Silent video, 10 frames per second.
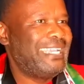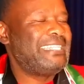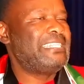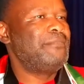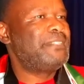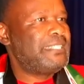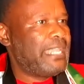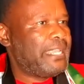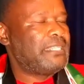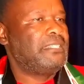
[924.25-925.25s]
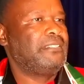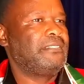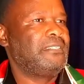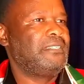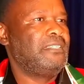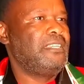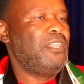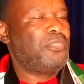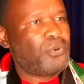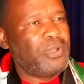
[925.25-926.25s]
a deep state
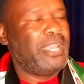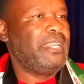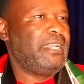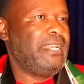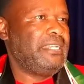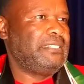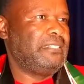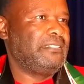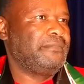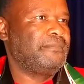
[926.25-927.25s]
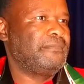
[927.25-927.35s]
through an election?